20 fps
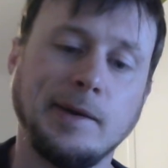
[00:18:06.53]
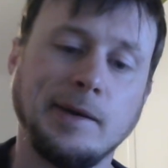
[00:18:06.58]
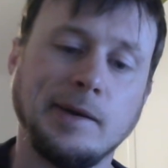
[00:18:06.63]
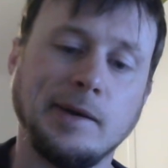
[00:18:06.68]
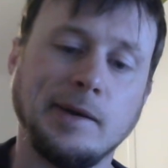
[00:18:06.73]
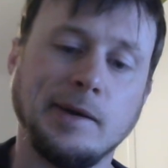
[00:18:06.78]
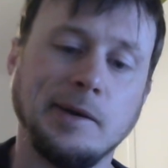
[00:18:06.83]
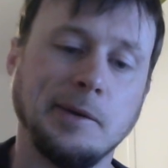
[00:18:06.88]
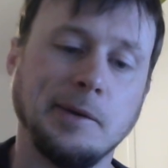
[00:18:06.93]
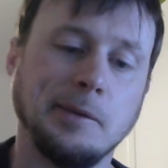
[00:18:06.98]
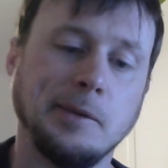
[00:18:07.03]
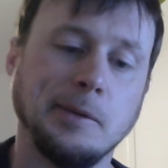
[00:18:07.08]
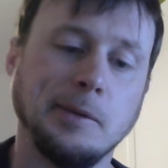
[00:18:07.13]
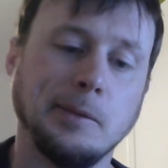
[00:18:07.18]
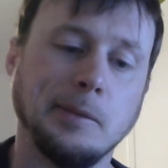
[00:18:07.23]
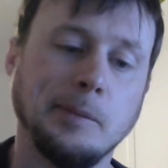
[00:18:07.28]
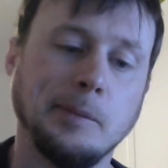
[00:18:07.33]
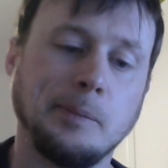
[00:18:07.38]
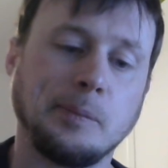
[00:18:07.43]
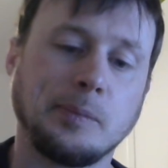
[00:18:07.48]
I don't know.
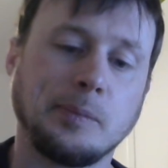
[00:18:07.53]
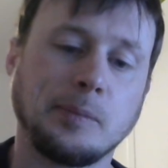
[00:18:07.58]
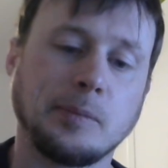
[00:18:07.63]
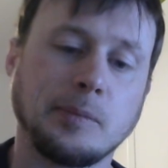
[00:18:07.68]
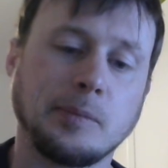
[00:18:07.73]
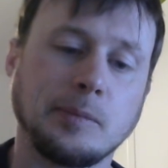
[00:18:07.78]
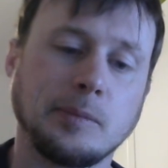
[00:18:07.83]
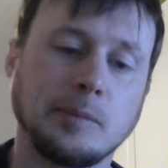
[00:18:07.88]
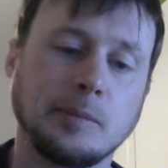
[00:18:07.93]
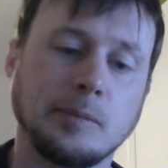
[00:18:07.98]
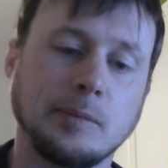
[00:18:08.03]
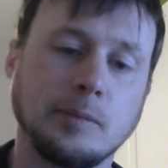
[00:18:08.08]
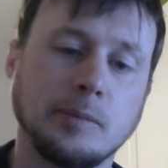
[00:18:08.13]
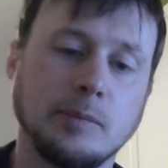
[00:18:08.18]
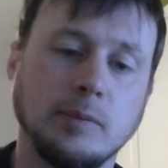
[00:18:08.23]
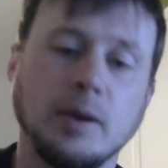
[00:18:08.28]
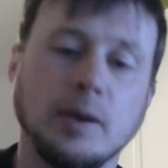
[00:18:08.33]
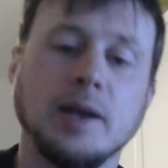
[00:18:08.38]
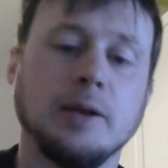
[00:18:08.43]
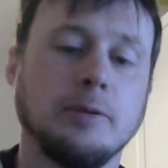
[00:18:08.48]

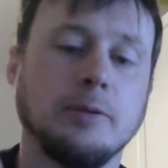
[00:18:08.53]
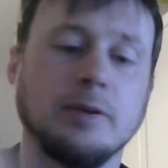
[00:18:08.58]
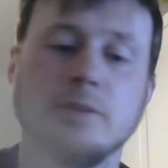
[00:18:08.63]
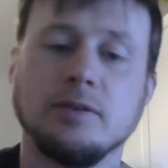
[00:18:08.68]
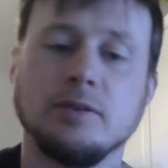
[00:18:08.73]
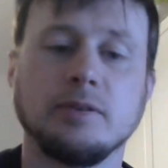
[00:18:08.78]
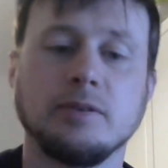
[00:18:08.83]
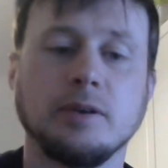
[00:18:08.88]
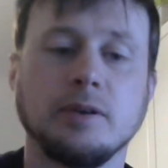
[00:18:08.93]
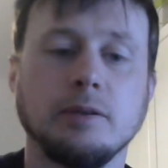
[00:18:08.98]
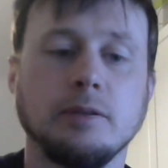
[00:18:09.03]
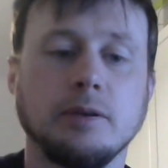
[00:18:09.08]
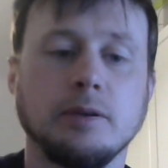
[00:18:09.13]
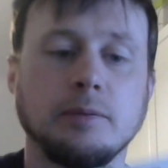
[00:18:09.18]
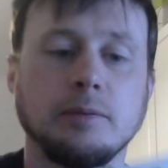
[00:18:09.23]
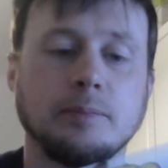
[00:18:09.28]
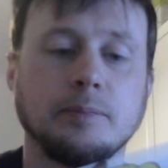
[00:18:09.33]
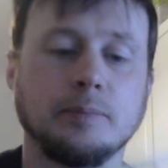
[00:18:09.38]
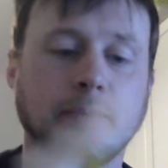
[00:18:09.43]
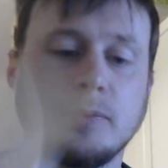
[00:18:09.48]
But anyway, it doesn't say
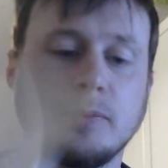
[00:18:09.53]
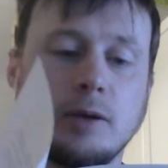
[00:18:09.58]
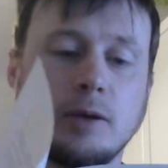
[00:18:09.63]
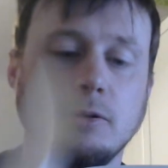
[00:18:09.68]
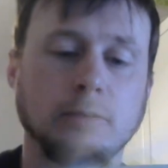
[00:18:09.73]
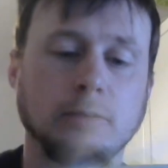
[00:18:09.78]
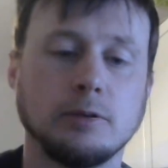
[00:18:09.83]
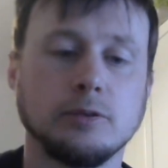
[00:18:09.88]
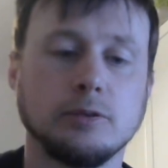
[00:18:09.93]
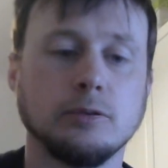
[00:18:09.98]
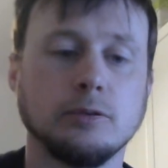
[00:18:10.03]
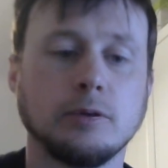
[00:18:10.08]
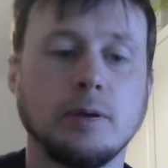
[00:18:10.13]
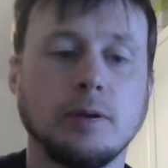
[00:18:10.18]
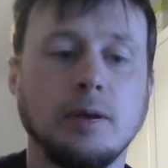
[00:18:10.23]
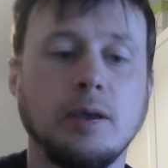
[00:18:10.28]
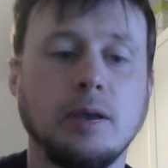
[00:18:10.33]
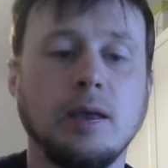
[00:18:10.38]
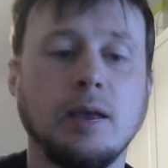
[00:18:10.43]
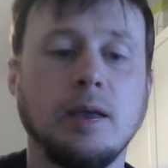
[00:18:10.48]
how long it took.
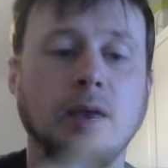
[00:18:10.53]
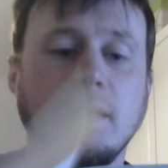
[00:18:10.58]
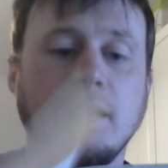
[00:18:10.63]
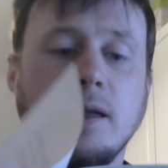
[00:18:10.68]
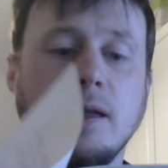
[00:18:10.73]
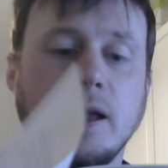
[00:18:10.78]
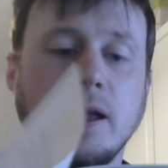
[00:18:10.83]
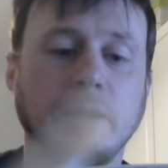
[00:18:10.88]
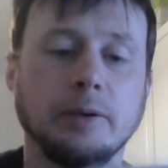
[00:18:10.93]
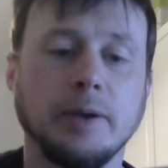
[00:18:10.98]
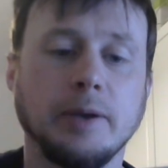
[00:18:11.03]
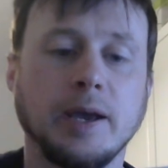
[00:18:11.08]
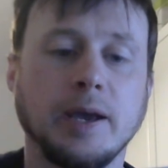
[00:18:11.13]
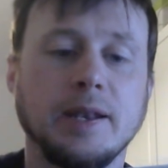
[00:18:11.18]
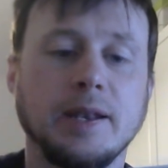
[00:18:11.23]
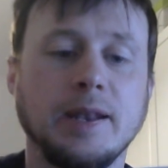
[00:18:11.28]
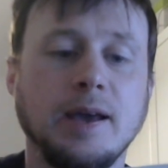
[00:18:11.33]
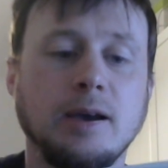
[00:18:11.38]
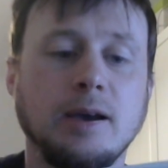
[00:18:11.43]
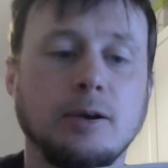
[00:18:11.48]
Anyway, and
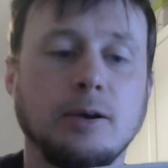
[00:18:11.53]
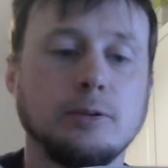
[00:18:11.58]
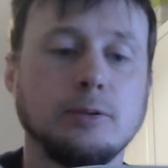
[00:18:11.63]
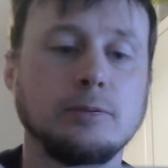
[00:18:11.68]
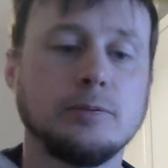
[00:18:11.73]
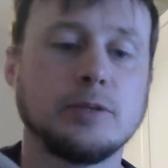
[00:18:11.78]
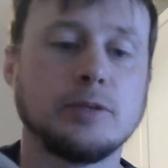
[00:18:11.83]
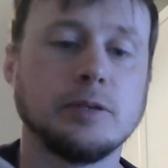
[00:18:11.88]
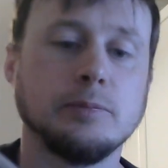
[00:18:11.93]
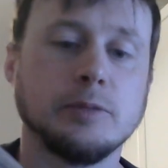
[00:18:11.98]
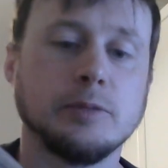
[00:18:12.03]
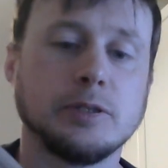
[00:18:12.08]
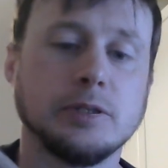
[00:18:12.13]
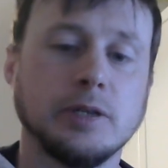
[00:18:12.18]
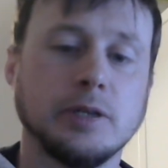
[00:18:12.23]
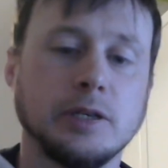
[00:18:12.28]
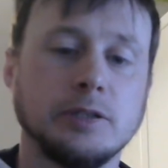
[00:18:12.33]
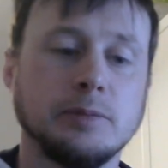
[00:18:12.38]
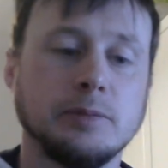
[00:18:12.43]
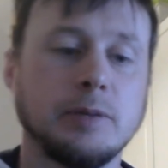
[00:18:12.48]
now, said Mr.
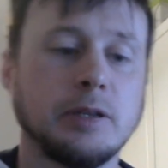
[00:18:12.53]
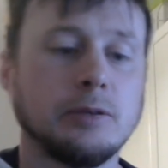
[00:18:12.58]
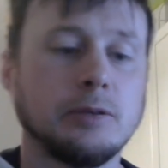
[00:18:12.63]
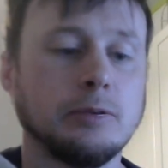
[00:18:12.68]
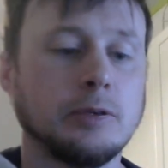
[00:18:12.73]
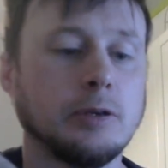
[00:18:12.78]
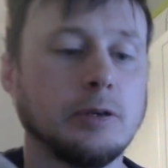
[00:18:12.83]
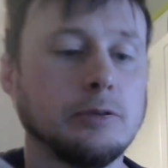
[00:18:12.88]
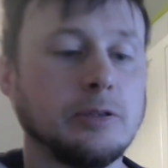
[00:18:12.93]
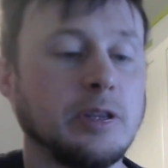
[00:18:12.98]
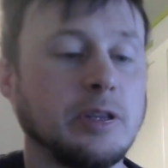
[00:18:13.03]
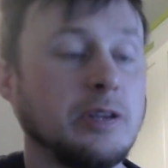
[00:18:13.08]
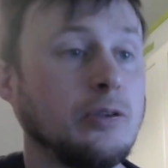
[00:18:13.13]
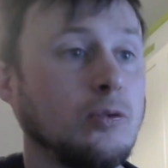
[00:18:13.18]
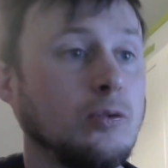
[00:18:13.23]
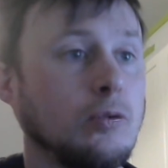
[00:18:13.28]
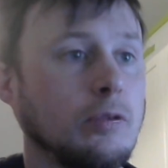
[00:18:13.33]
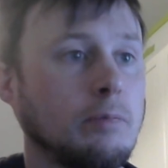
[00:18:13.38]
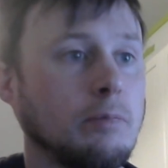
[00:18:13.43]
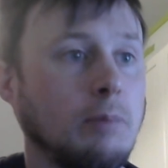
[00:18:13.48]
Daydream, I think we'll go to the
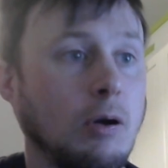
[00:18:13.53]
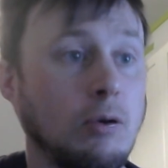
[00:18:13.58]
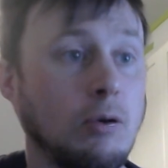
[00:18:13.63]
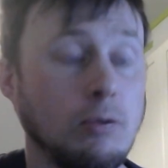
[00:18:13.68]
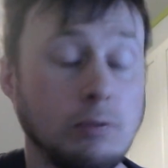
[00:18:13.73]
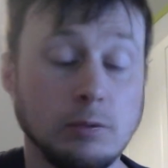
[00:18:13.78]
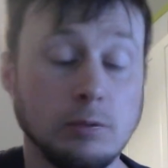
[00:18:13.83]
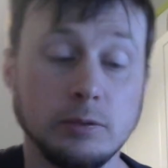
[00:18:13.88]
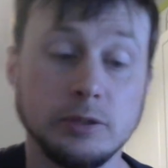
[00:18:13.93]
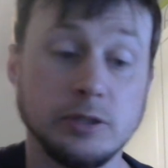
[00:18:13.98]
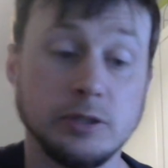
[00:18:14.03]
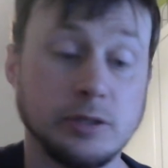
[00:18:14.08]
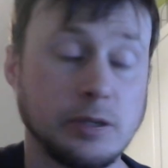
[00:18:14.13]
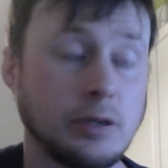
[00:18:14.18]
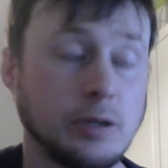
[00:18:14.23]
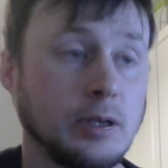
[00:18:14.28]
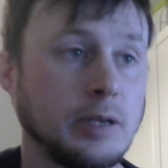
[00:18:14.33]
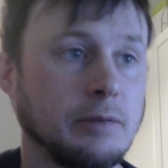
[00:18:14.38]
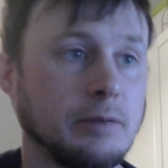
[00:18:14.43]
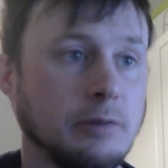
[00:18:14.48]
North Pole, which is
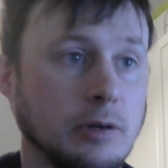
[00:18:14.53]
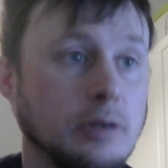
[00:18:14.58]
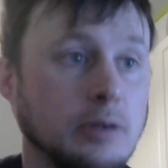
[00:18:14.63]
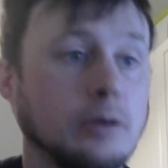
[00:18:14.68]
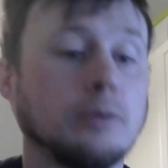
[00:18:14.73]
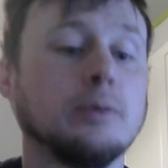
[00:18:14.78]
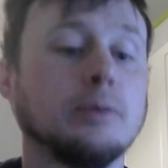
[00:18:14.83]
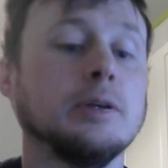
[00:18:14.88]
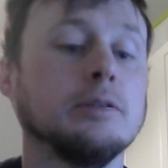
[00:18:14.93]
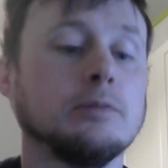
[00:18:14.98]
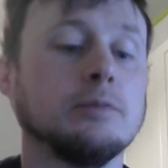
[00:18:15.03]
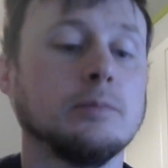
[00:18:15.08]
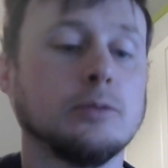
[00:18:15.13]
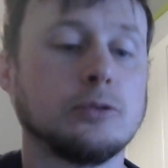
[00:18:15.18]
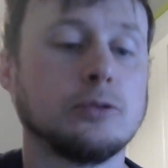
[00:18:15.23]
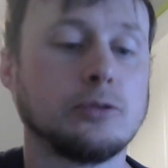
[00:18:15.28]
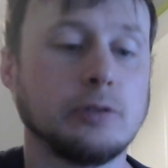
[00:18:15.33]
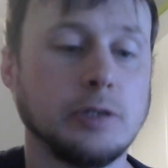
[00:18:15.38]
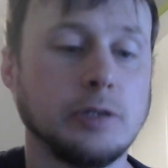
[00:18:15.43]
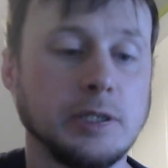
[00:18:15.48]
certainly a very long way from
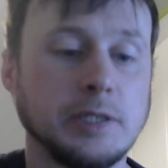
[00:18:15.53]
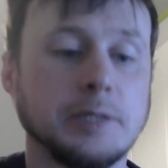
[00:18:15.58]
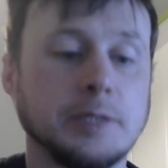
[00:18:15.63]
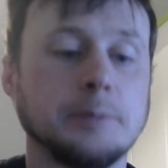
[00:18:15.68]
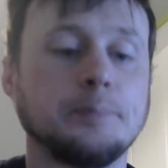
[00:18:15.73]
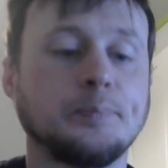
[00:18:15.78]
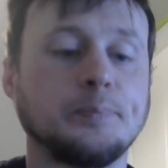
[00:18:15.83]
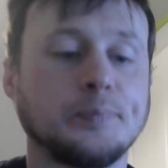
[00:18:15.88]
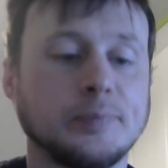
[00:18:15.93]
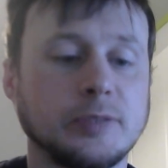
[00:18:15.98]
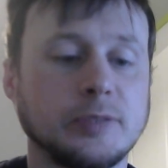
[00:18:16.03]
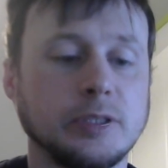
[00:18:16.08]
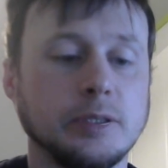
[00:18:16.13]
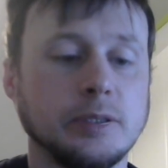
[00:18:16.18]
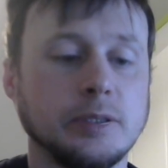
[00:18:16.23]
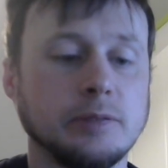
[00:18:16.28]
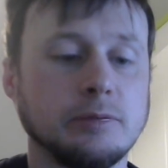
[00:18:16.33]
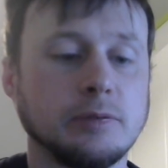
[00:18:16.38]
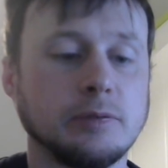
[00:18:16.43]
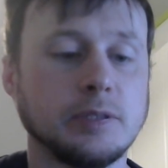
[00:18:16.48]
Australia. It's a
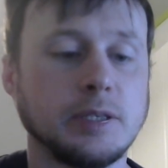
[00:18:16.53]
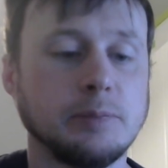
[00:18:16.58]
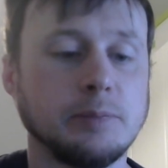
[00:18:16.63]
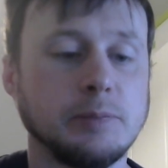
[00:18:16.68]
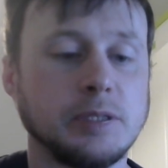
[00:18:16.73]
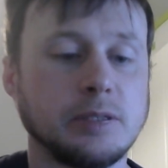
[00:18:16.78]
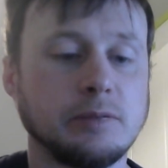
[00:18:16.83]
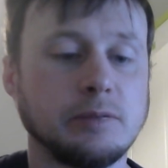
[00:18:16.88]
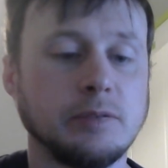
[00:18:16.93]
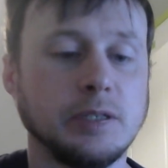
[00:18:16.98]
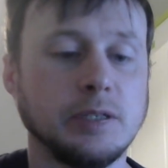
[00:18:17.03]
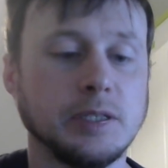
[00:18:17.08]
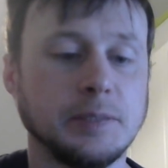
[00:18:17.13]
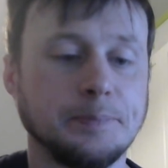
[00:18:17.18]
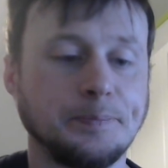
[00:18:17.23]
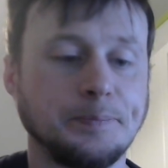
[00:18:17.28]
different hemisphere.